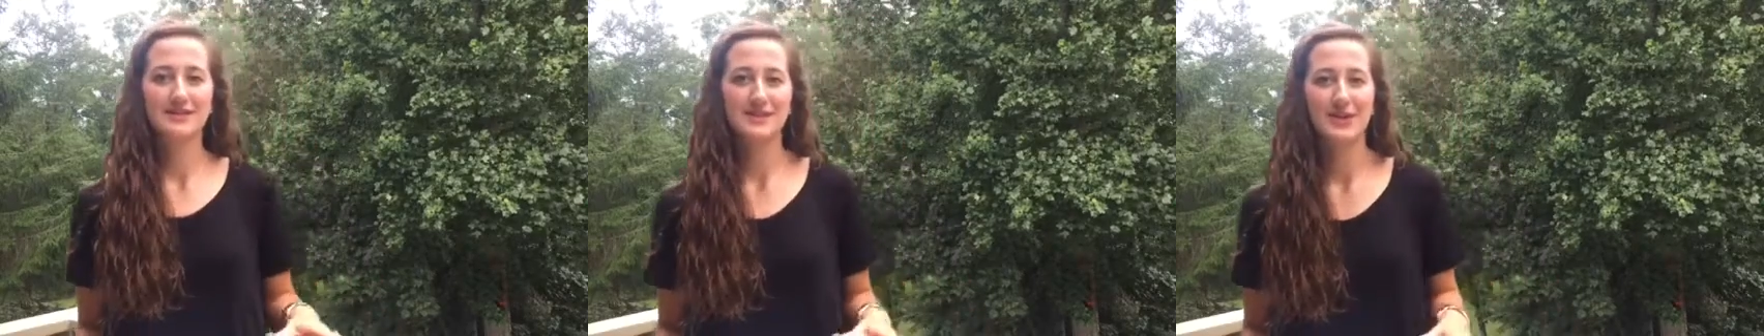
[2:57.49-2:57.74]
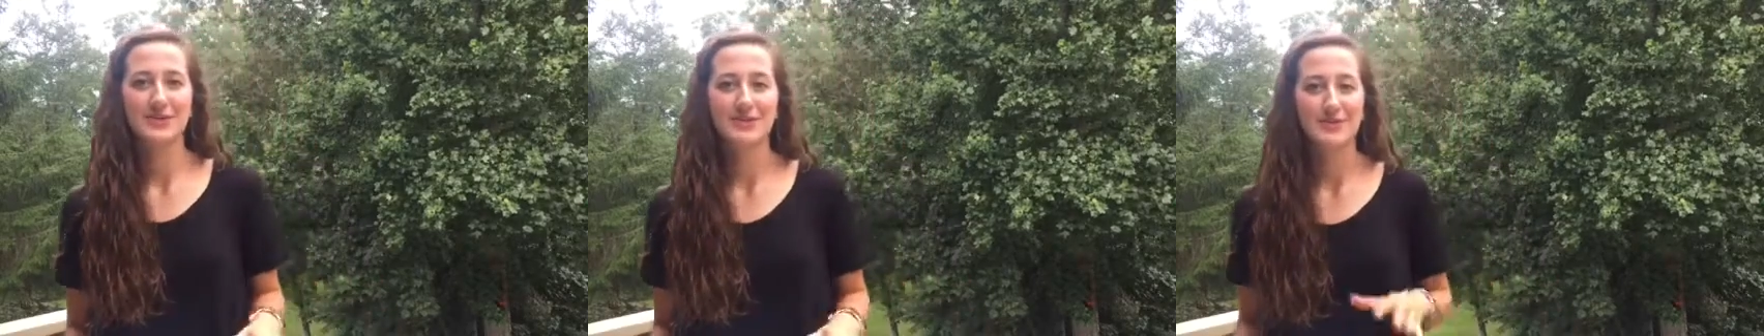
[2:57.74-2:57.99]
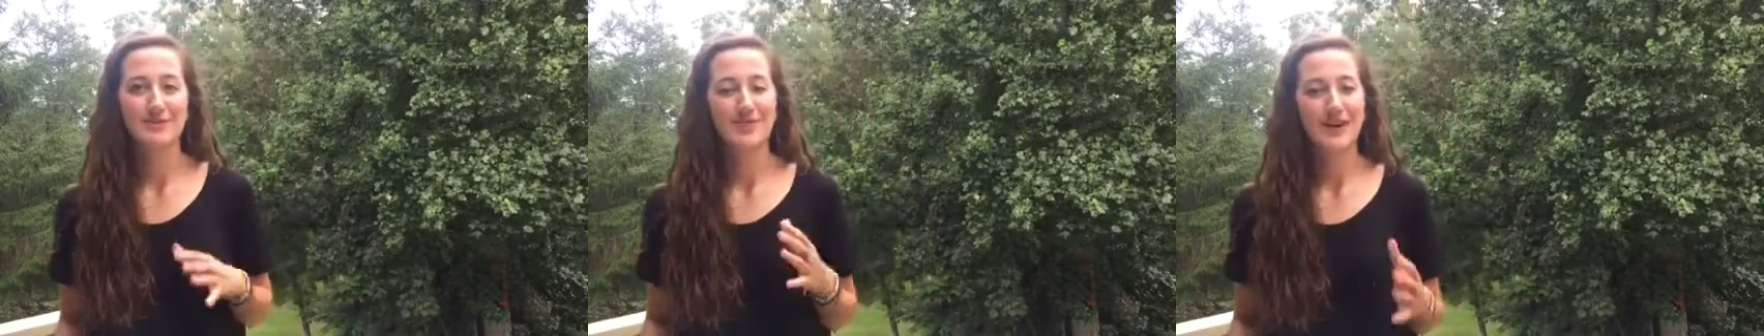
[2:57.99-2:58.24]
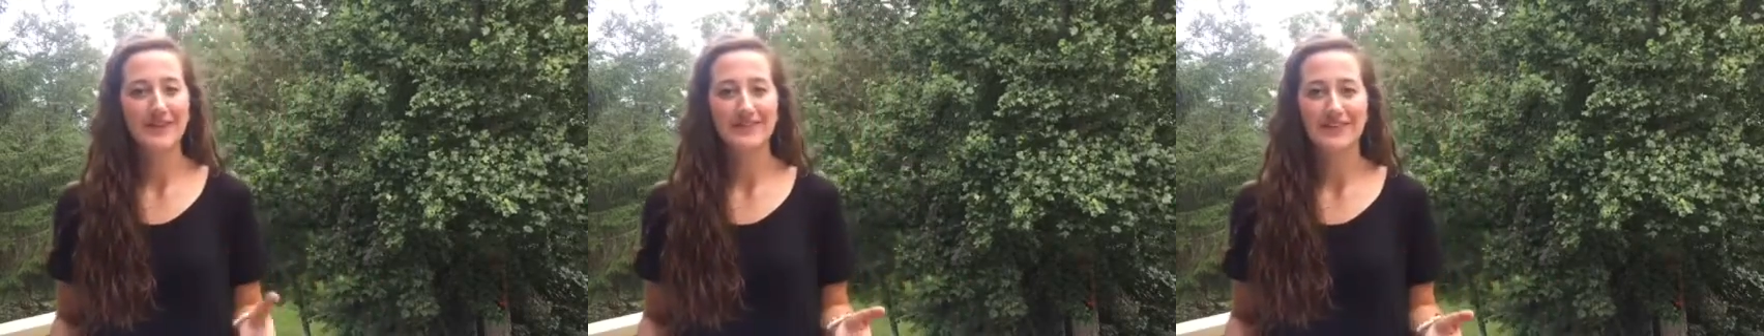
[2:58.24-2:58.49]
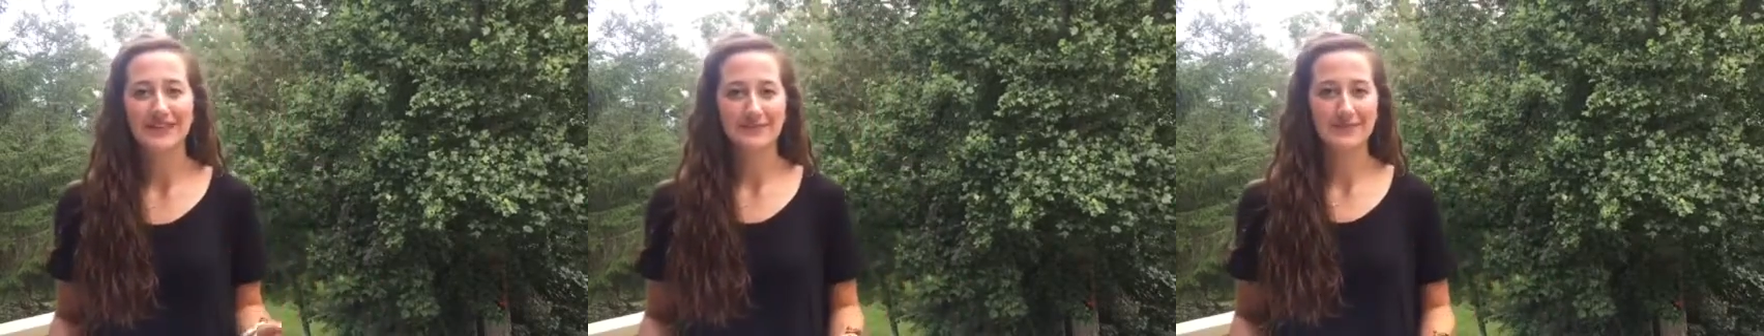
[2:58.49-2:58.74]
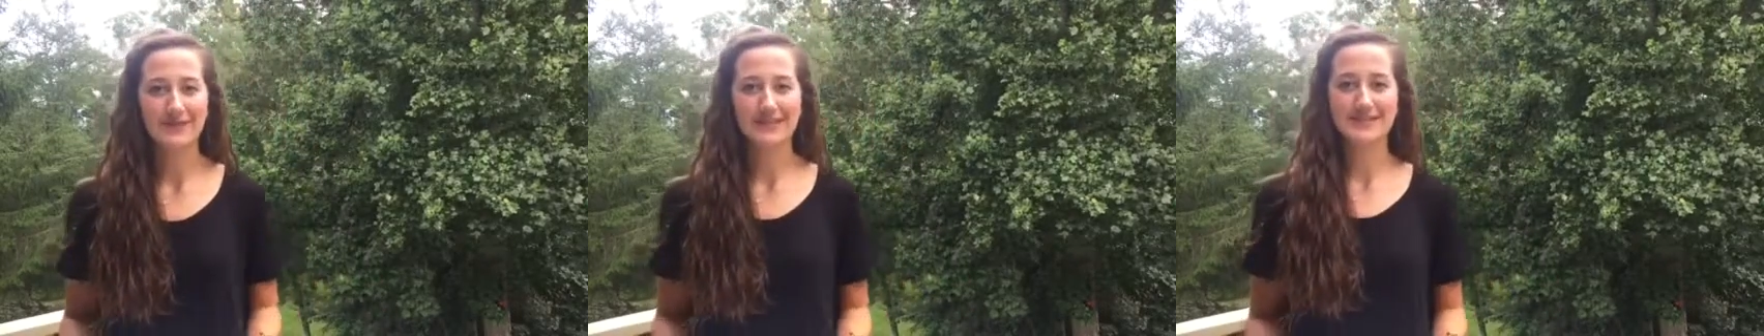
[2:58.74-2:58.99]
you know, to be perfect,
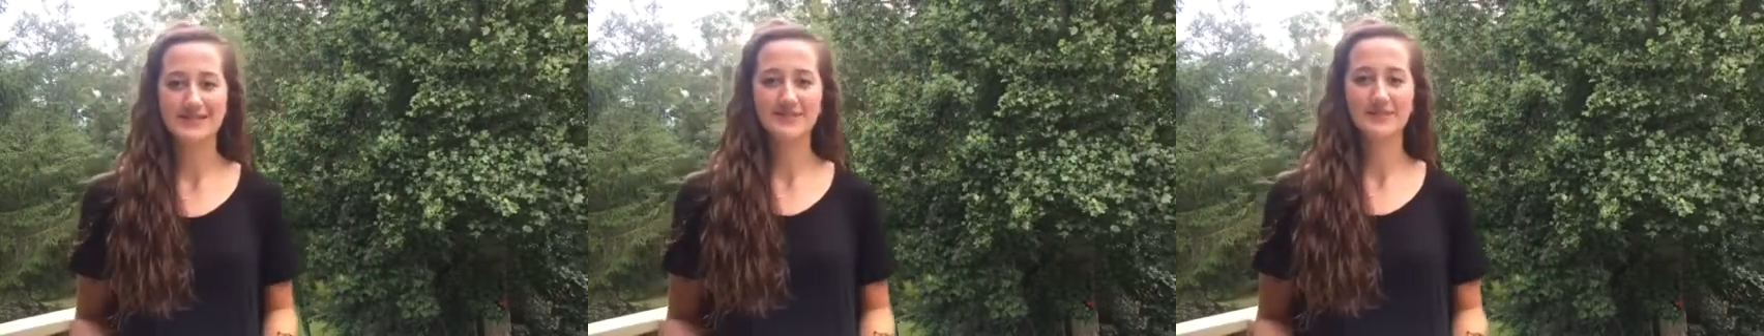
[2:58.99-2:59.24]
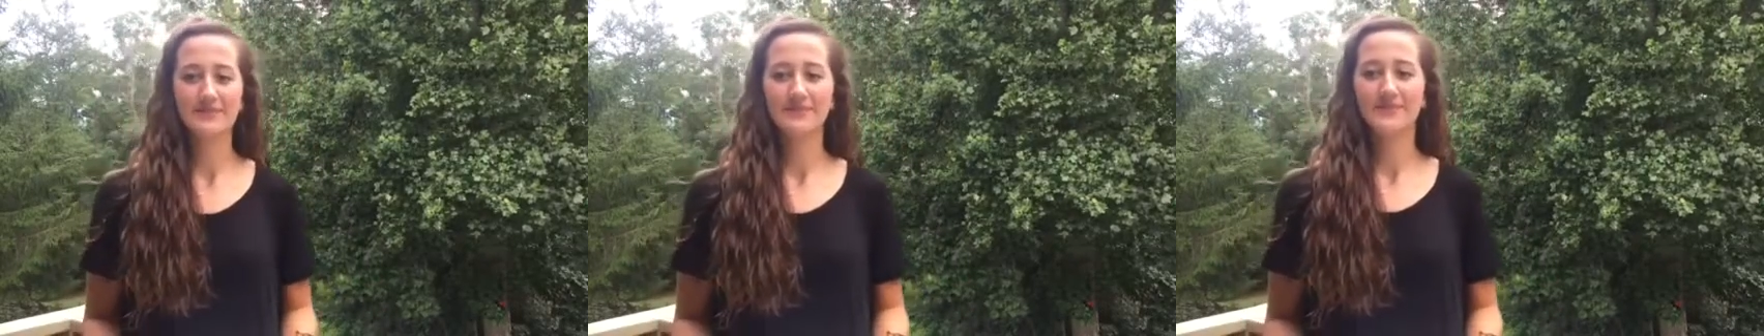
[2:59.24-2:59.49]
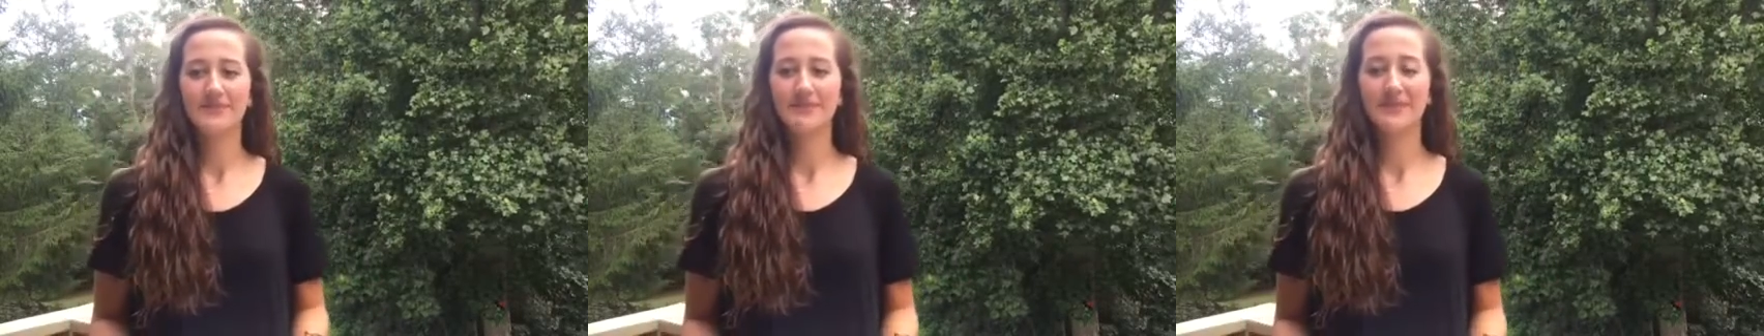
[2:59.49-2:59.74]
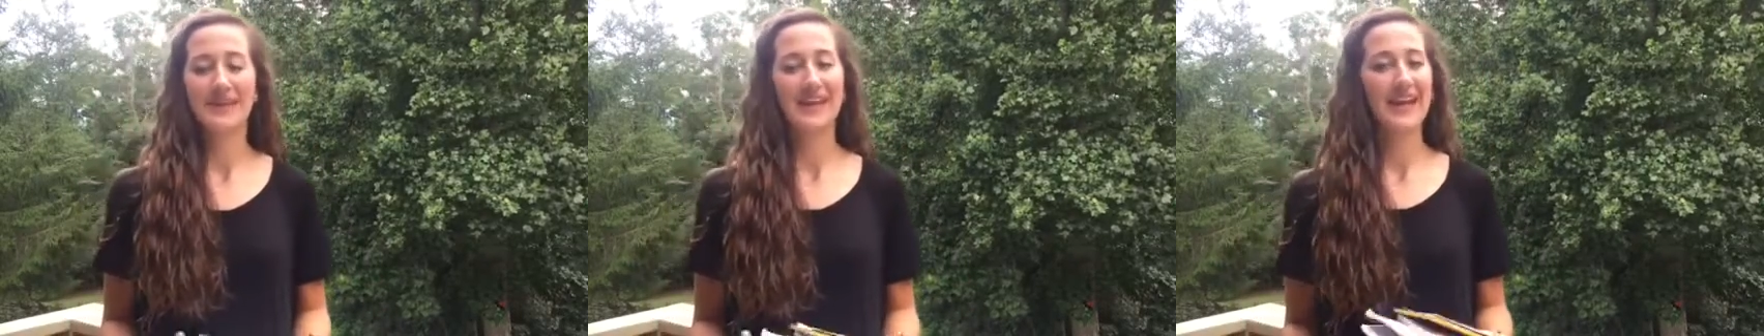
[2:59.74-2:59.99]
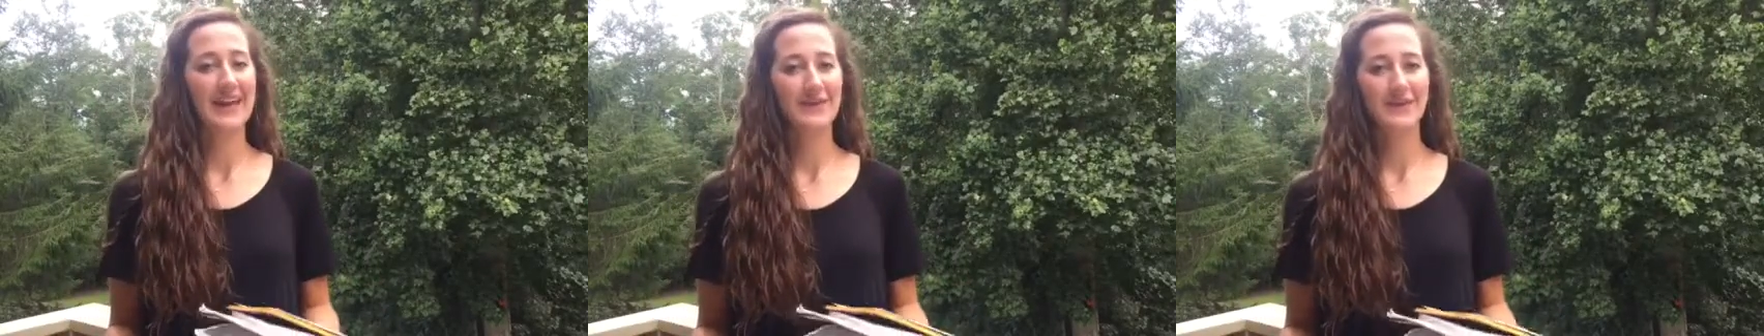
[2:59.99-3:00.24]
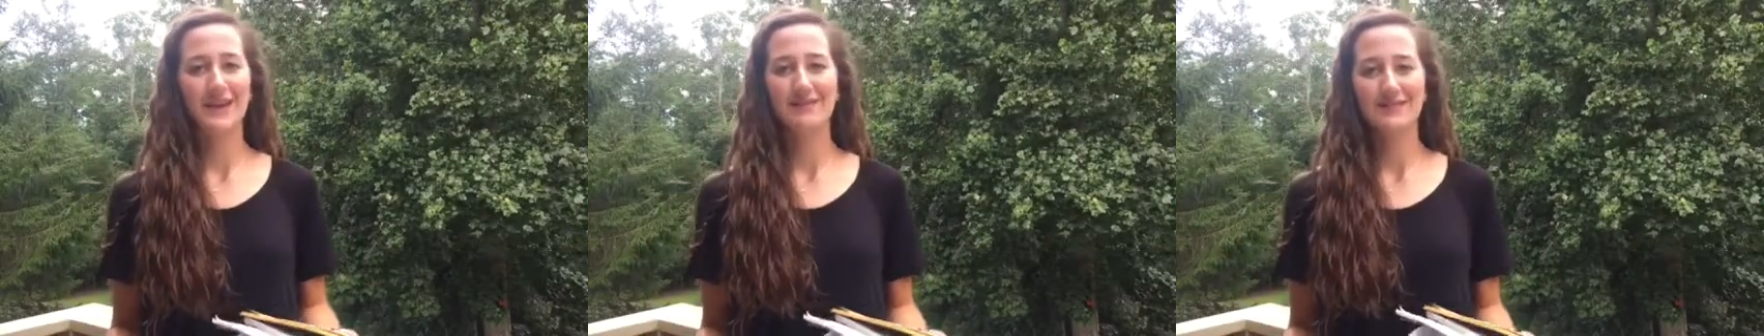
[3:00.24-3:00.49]
because when we can't,
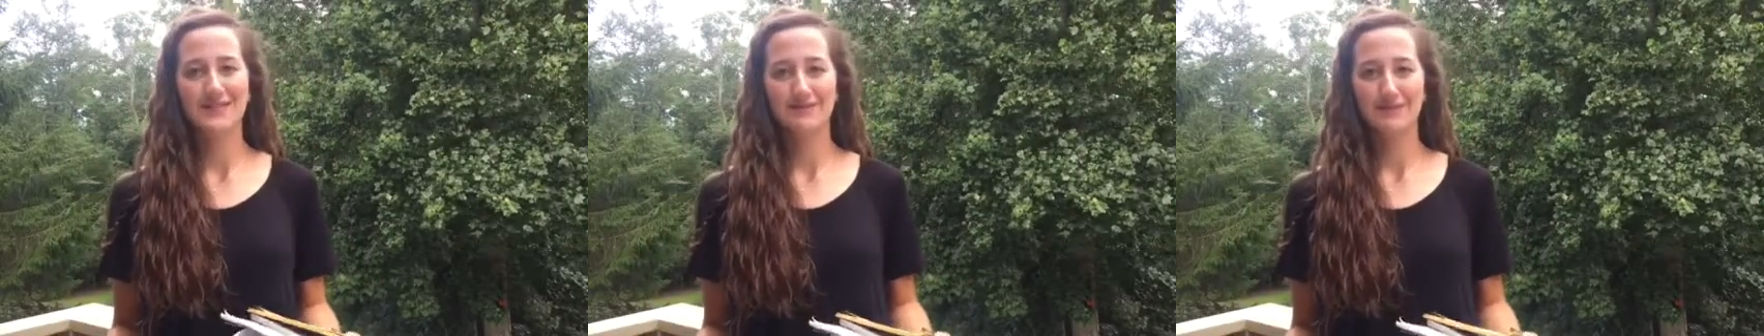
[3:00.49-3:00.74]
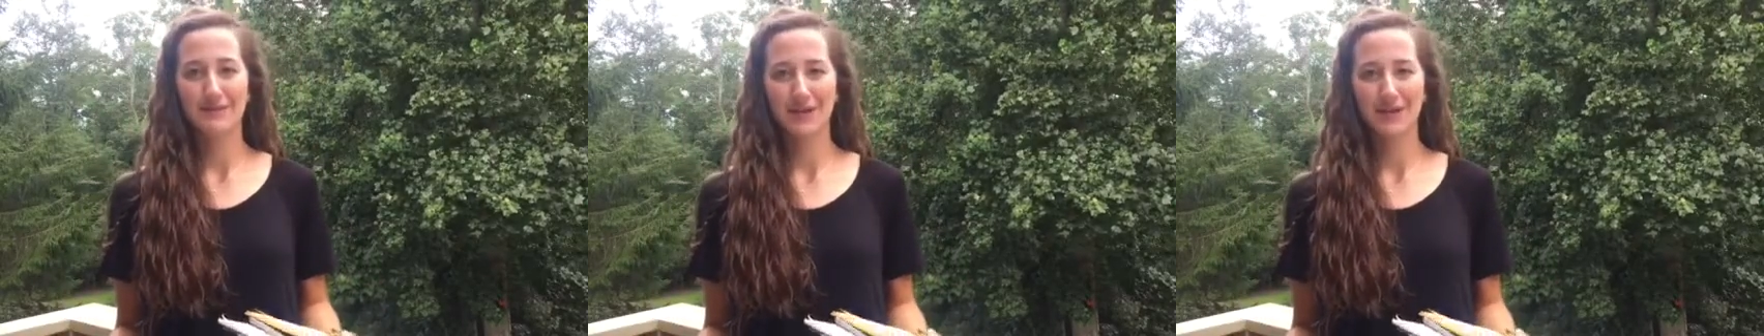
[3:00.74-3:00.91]
none of us can be